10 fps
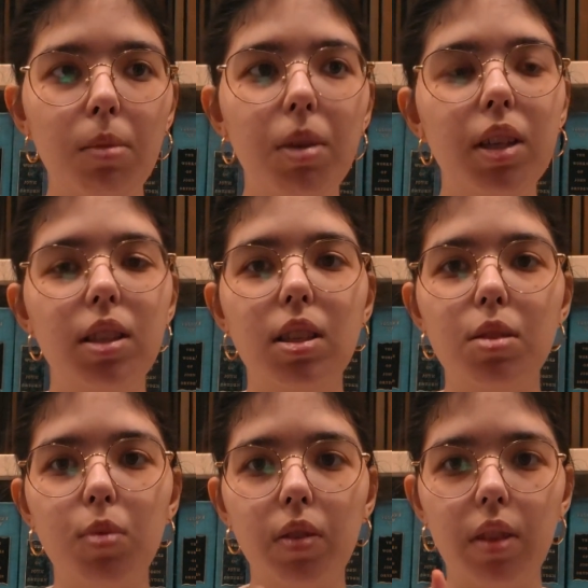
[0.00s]
because this
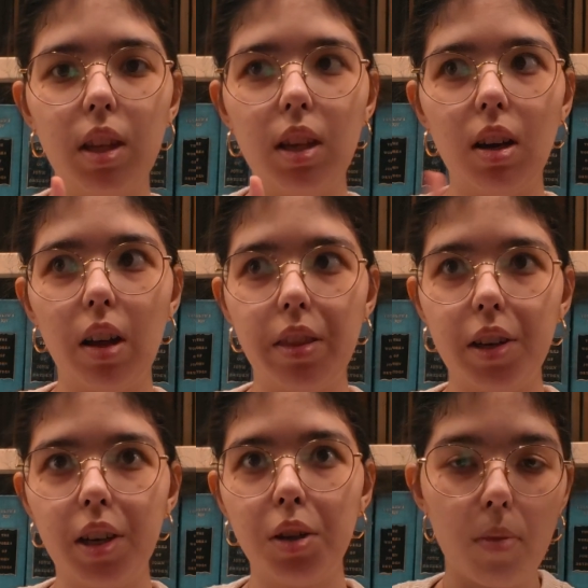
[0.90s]
is one of the
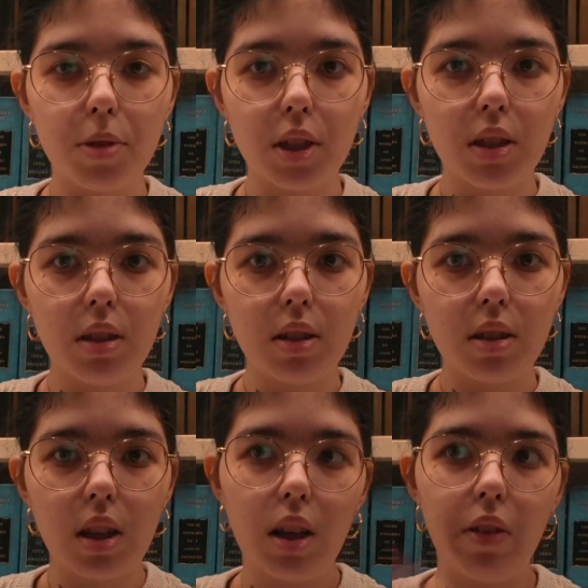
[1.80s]
other
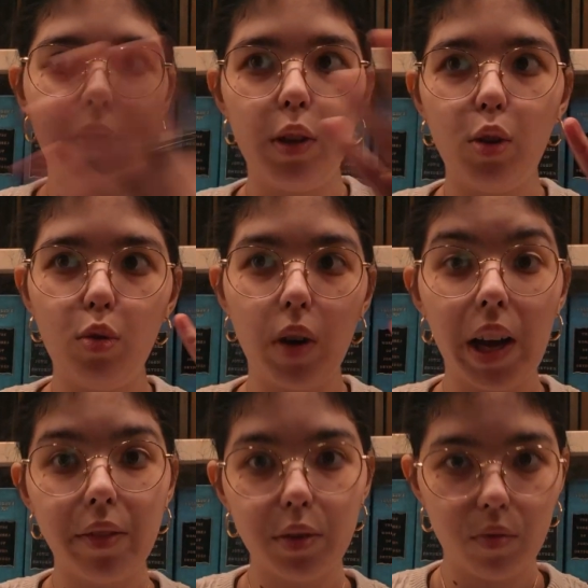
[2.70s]
options if you
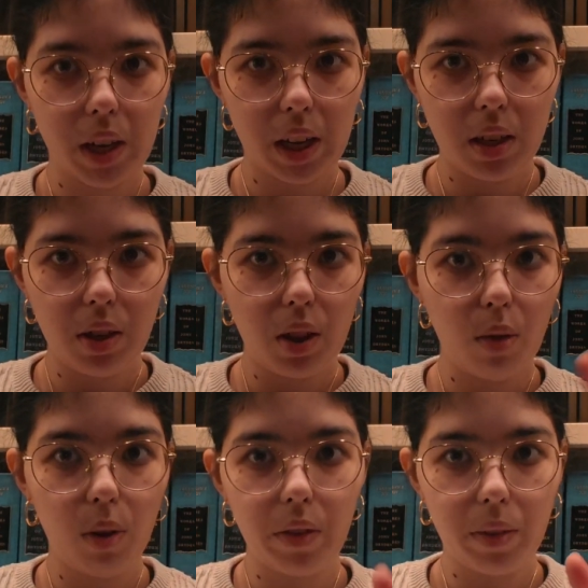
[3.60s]
haven't read
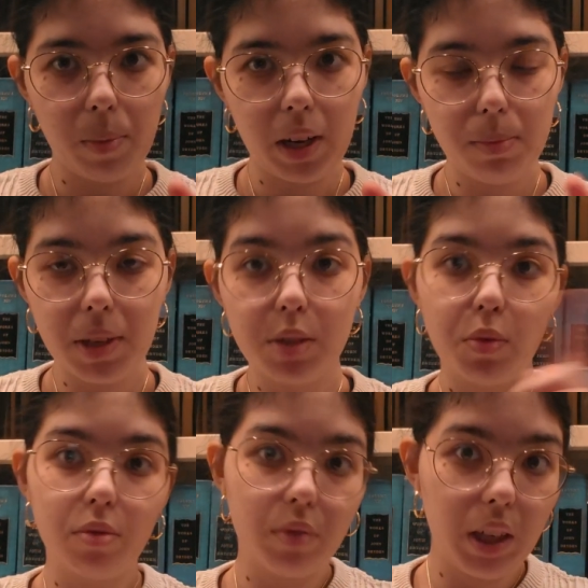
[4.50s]
The Will of the Many, because
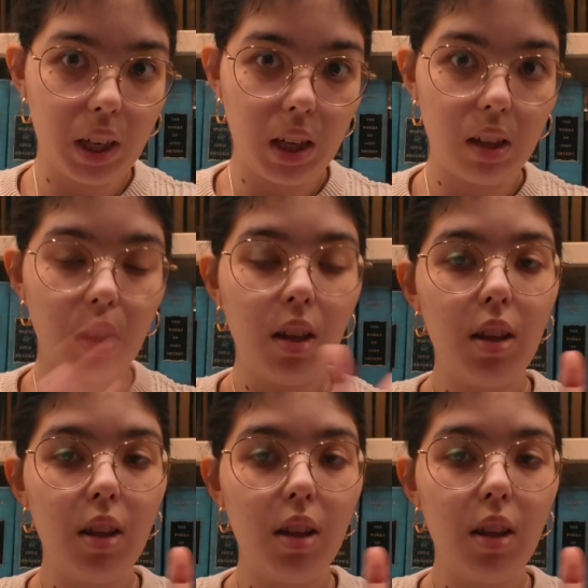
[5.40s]
we're reading